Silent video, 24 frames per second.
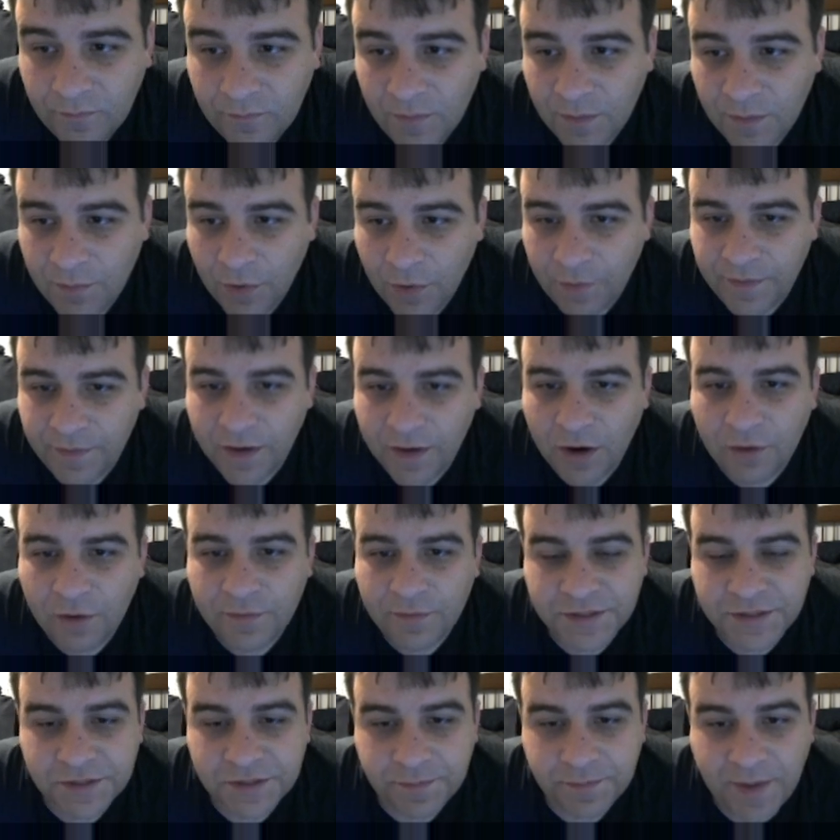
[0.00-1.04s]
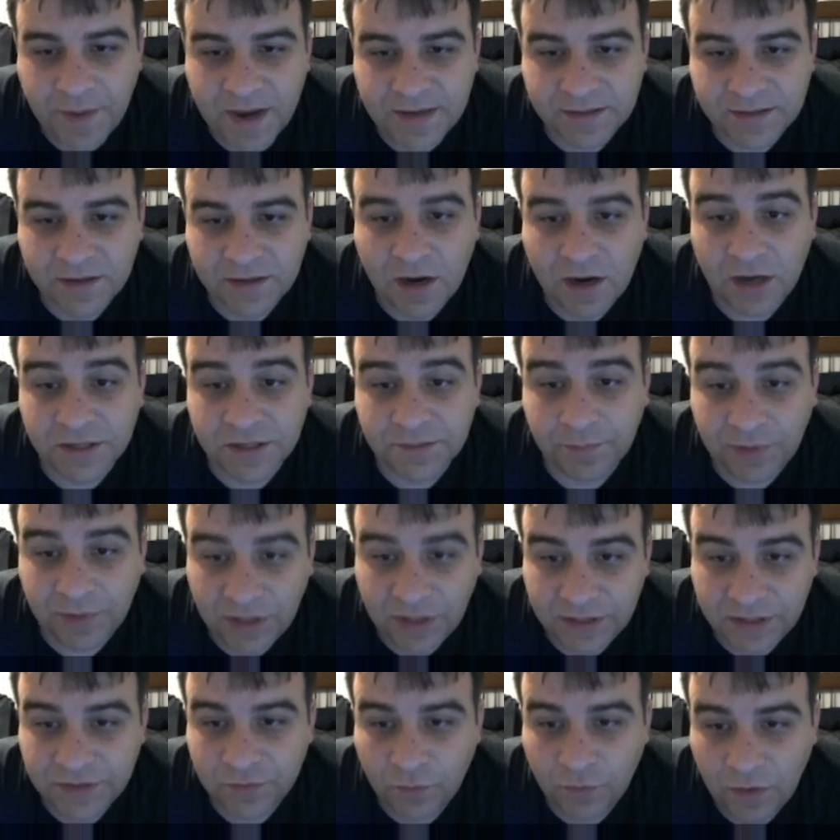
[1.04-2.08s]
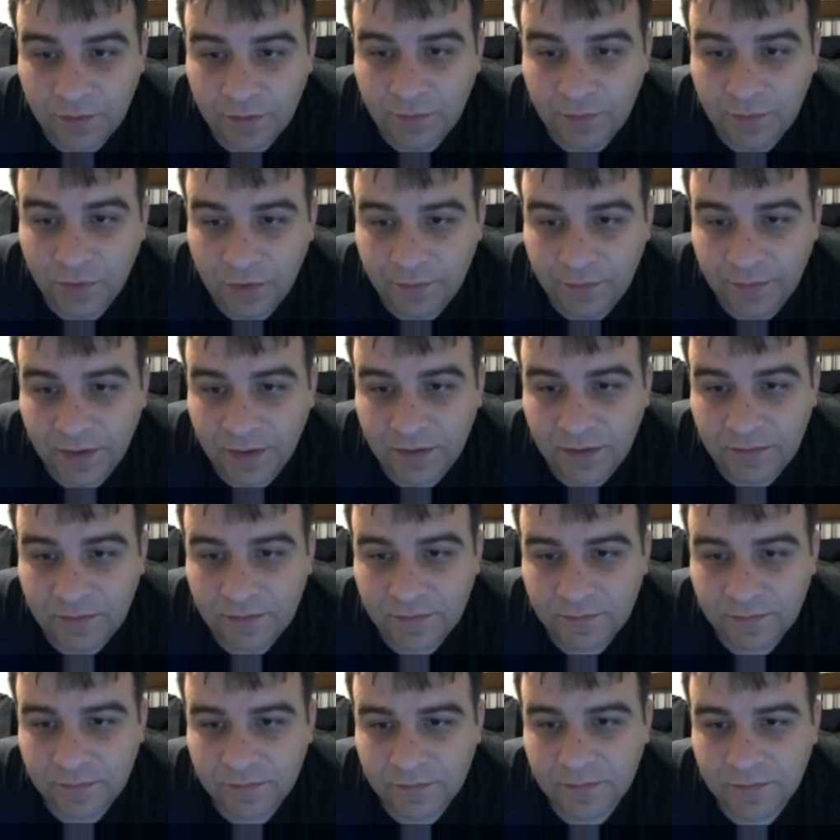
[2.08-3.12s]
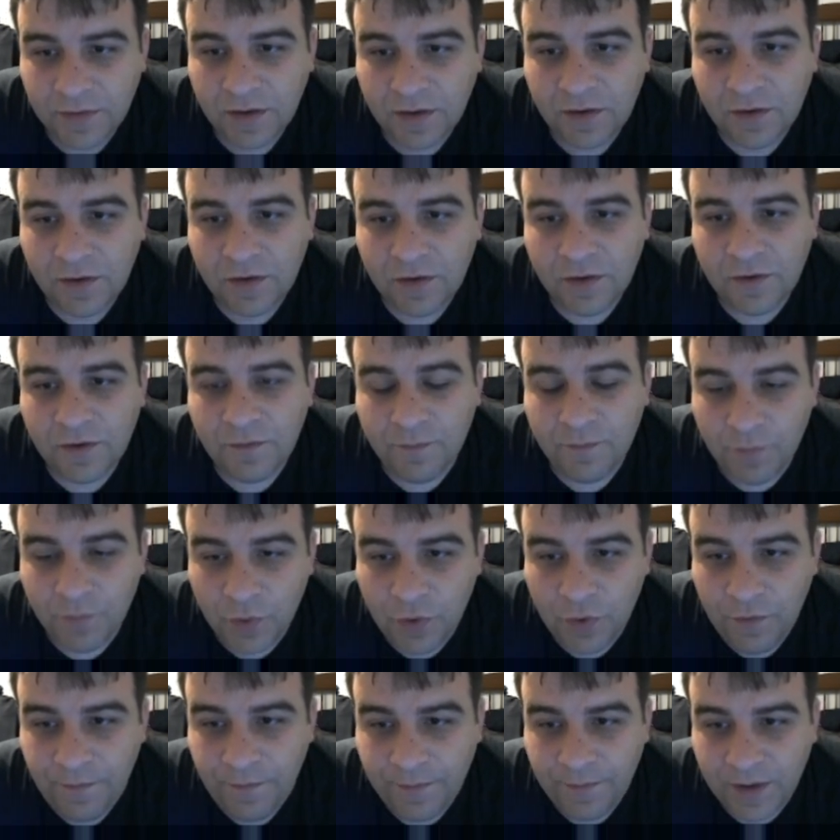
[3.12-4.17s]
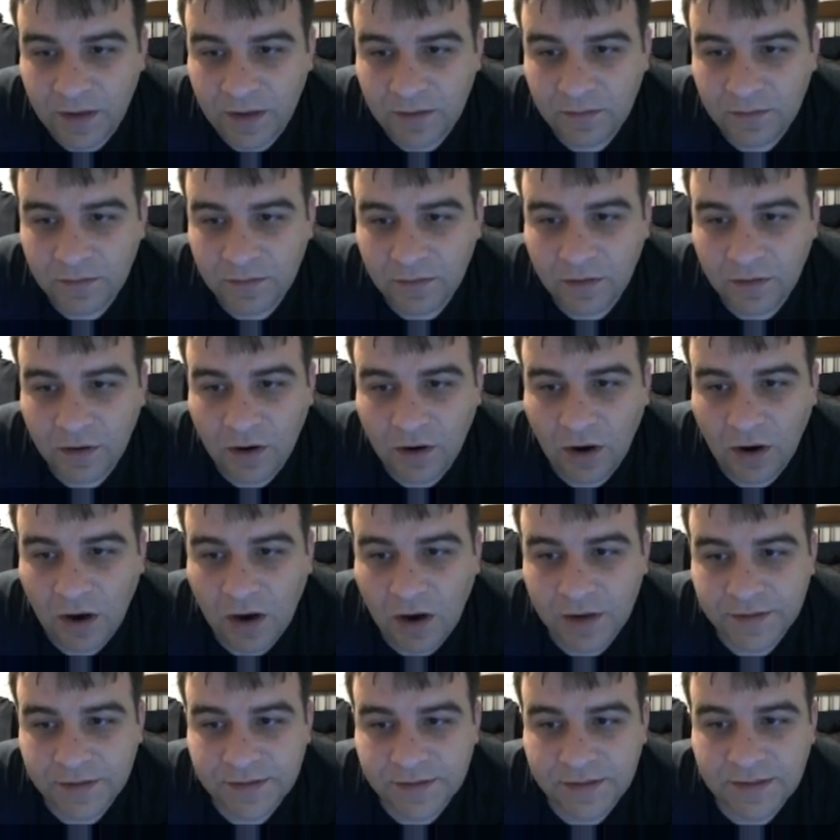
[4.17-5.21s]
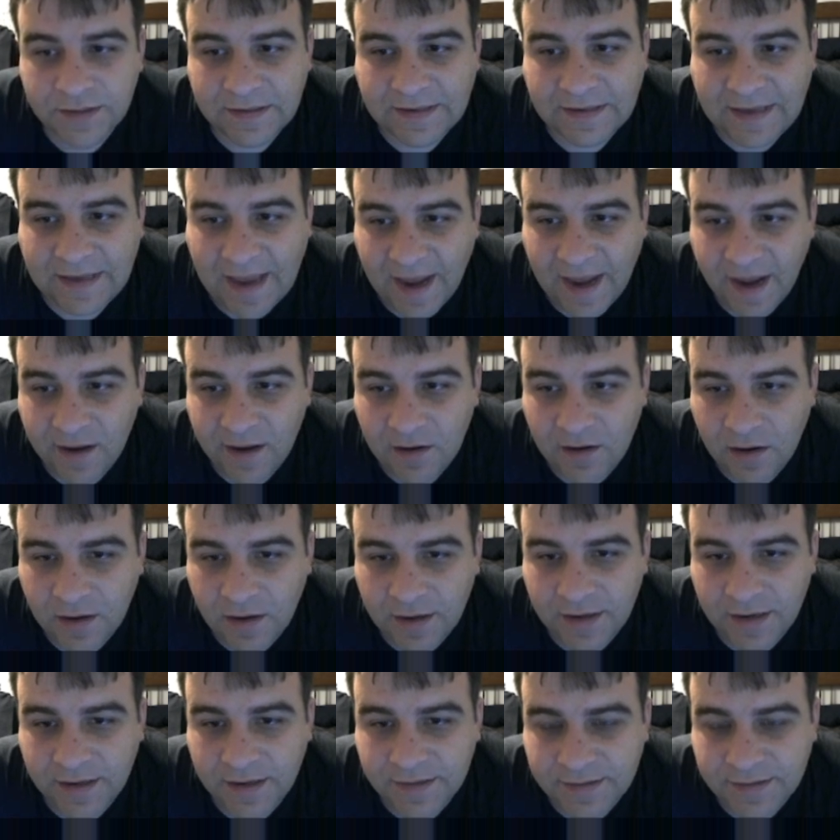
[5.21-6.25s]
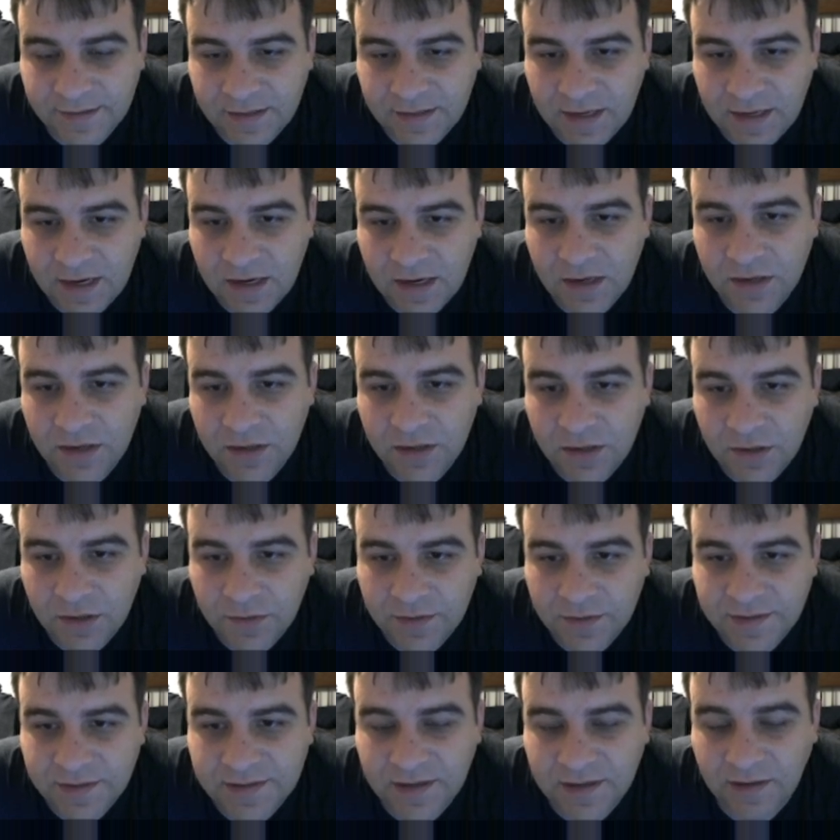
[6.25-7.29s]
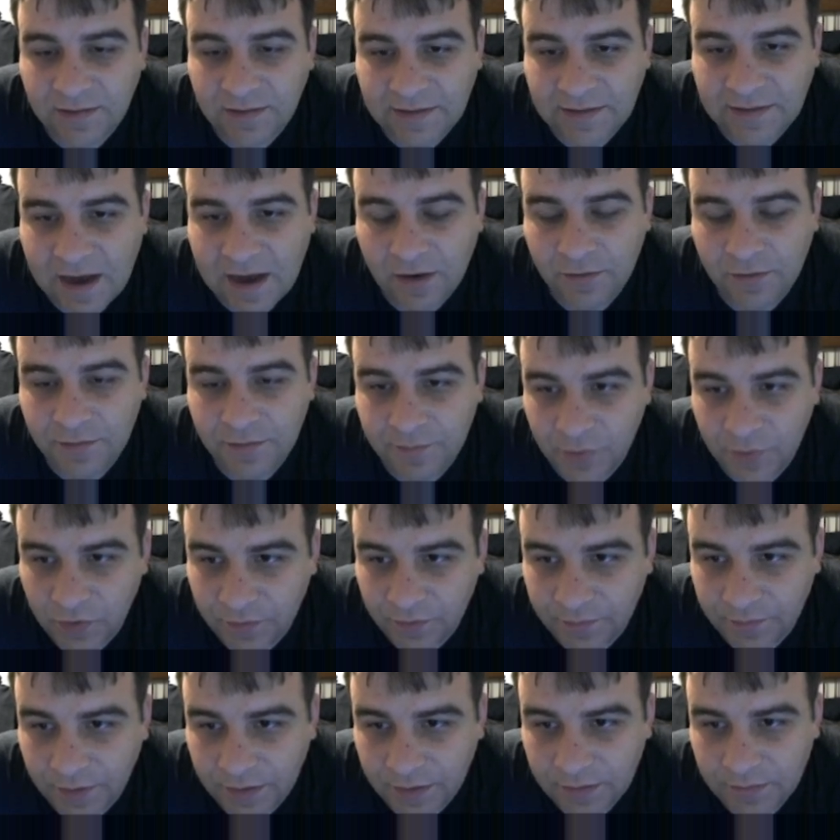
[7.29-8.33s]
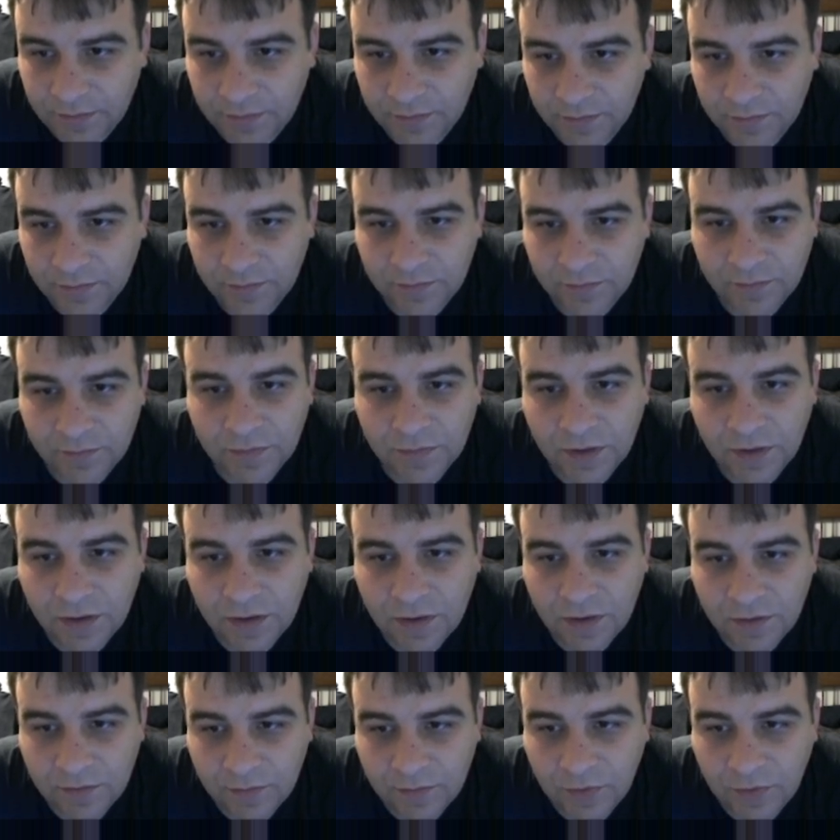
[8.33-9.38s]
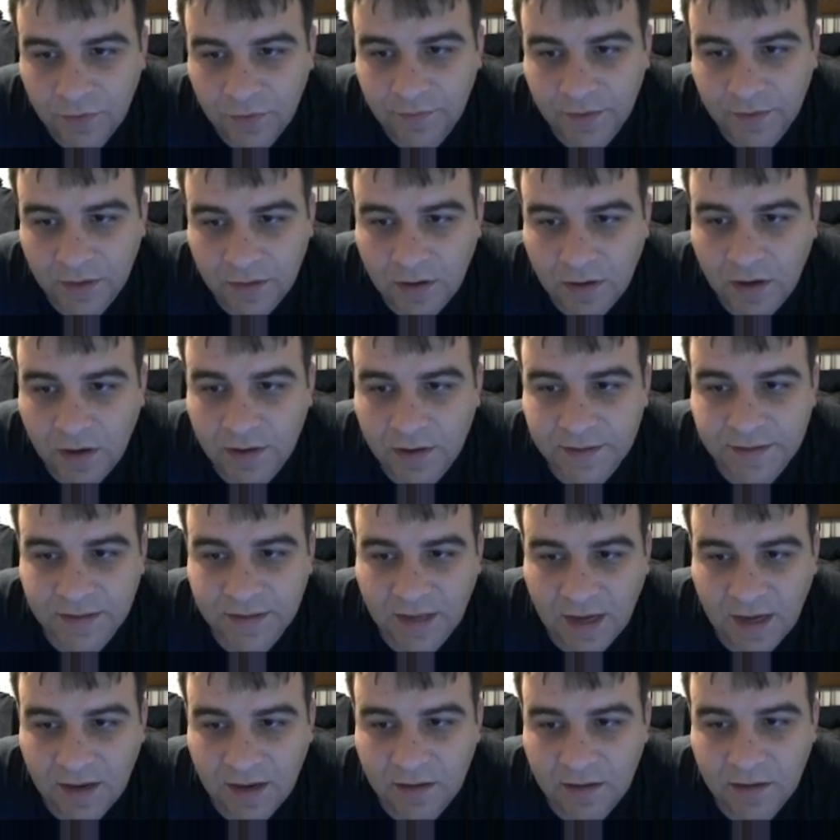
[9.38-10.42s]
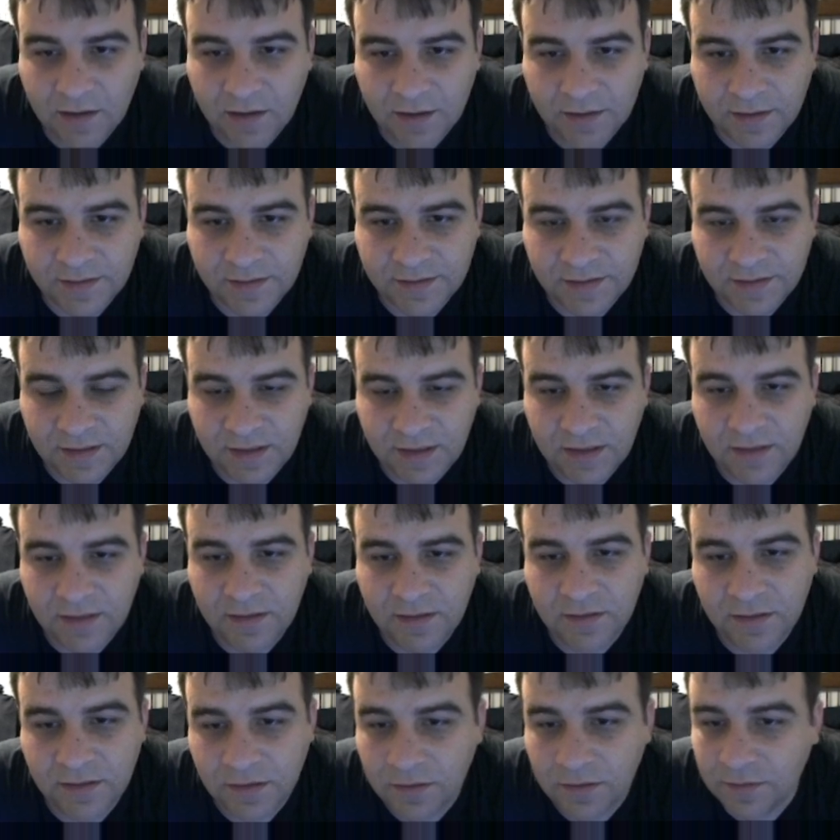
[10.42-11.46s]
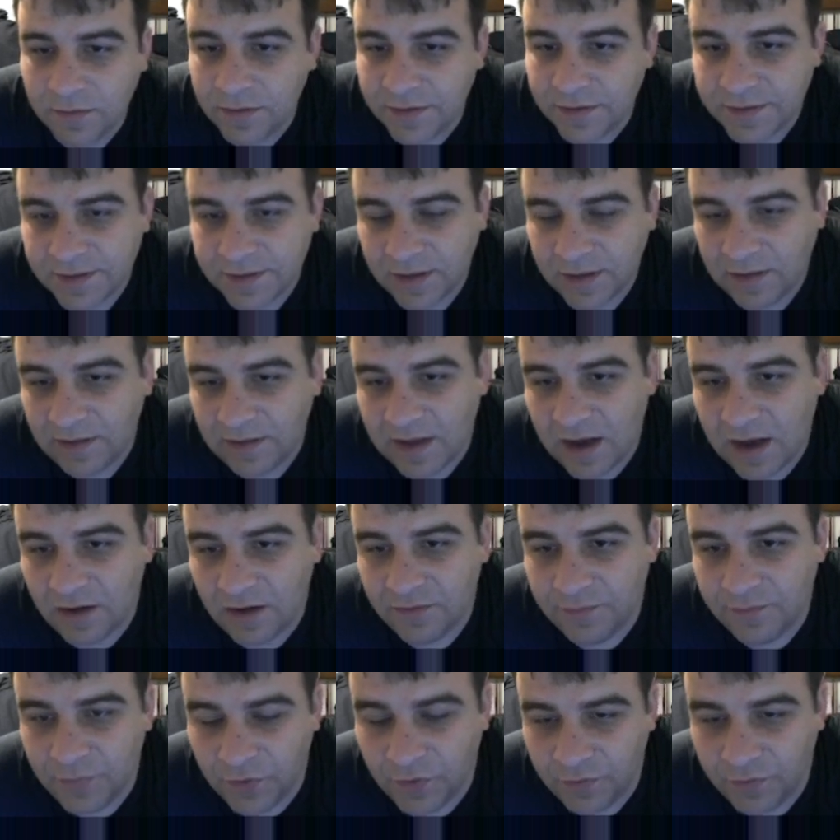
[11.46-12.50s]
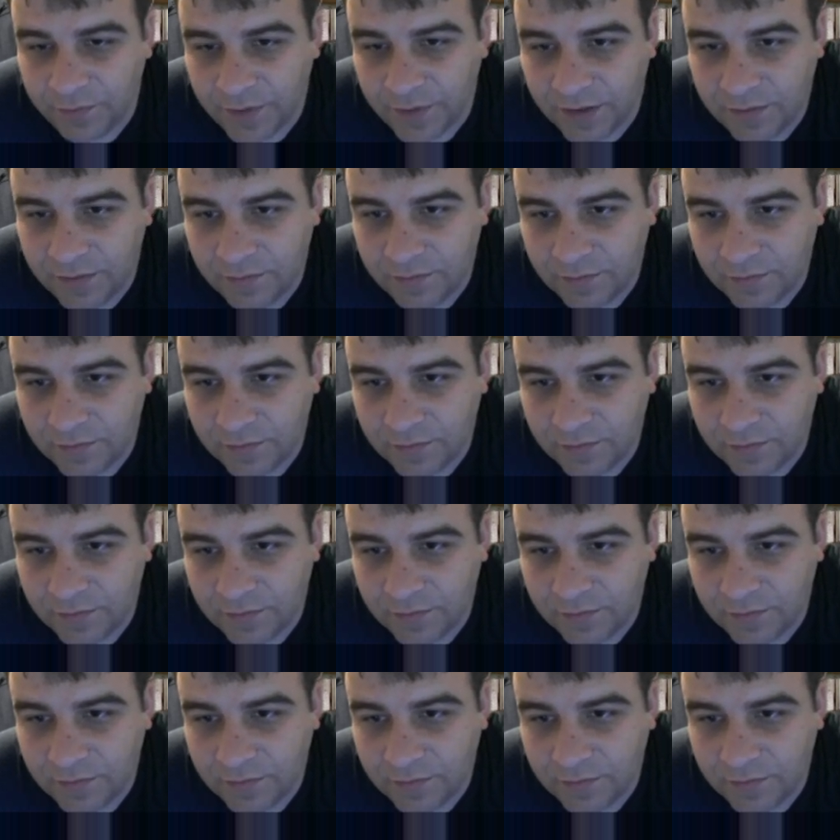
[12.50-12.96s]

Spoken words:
Moving over the space costs +1 movement. Movement cost cannot exceed units allowed movement. Movement cost cannot exceed units allowed movement.